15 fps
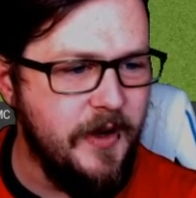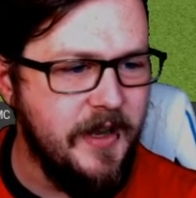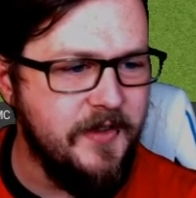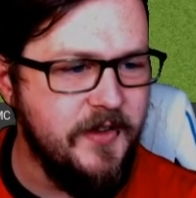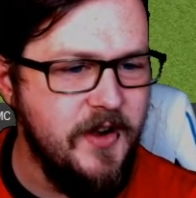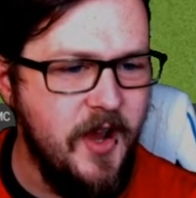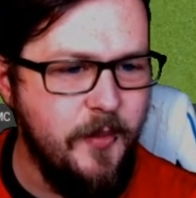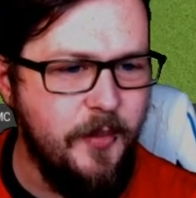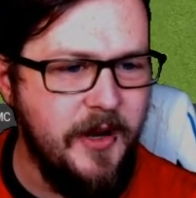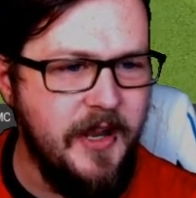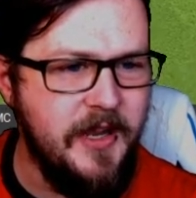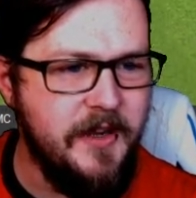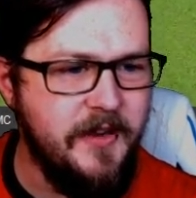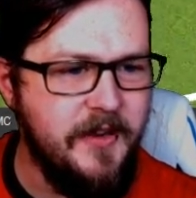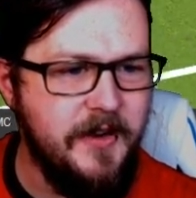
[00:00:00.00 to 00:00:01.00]
has not
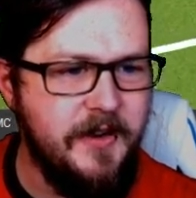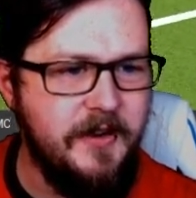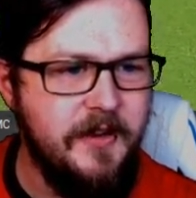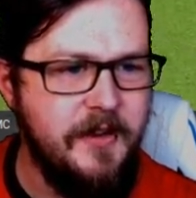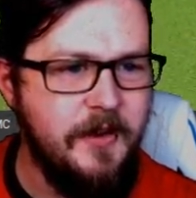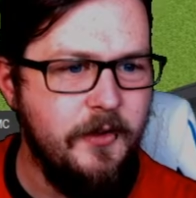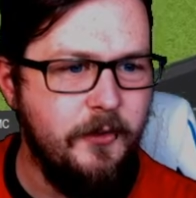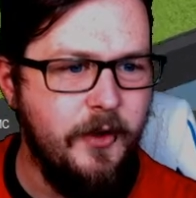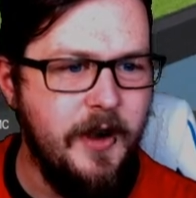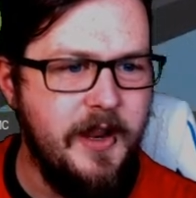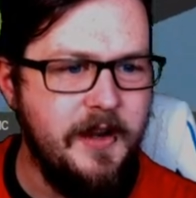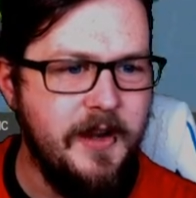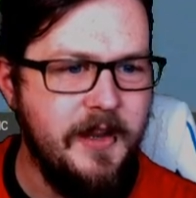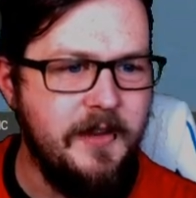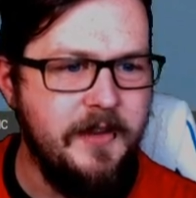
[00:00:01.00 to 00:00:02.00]
played great
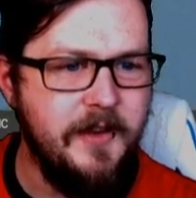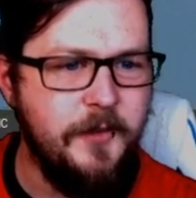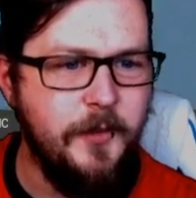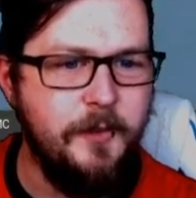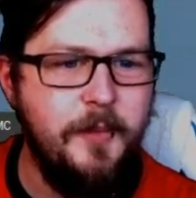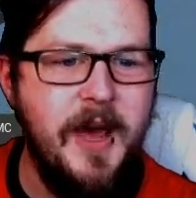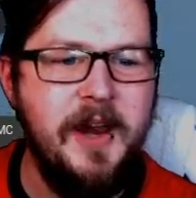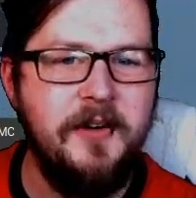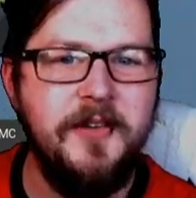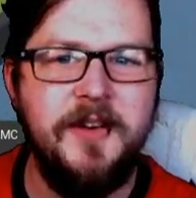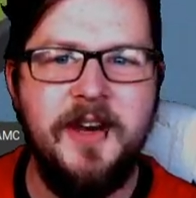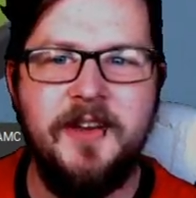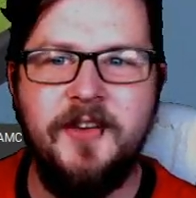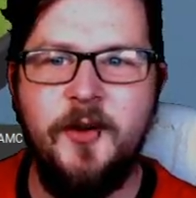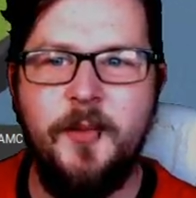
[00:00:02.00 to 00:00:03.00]
in this one. Patterson
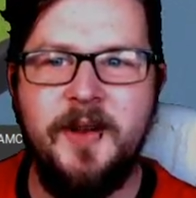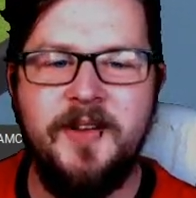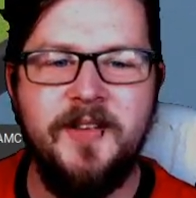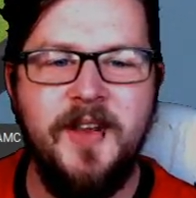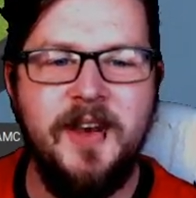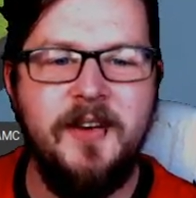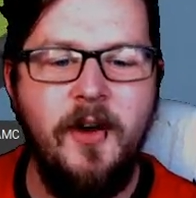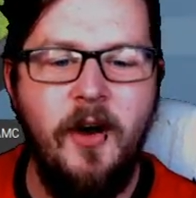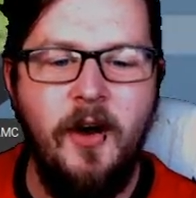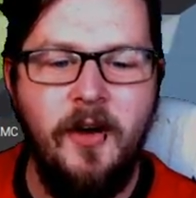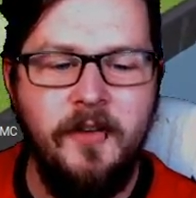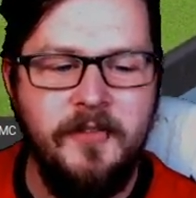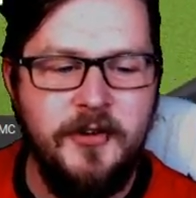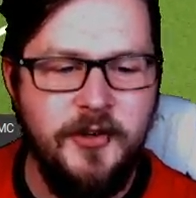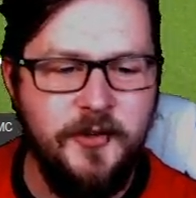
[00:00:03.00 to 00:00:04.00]
has now been sent
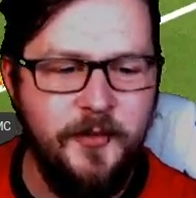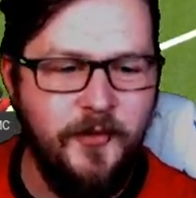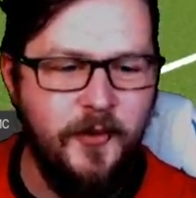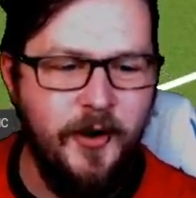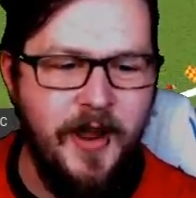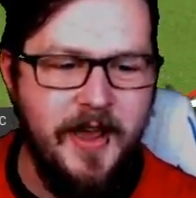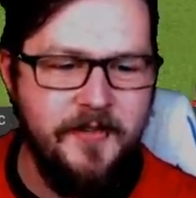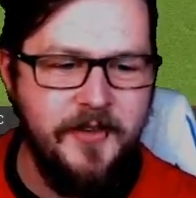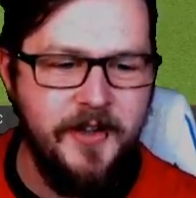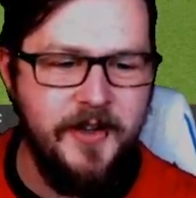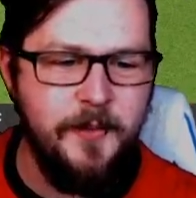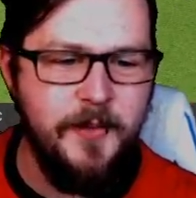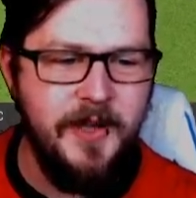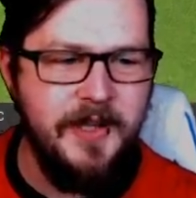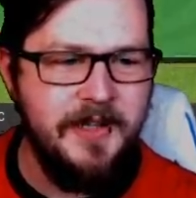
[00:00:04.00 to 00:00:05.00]
off just before halftime.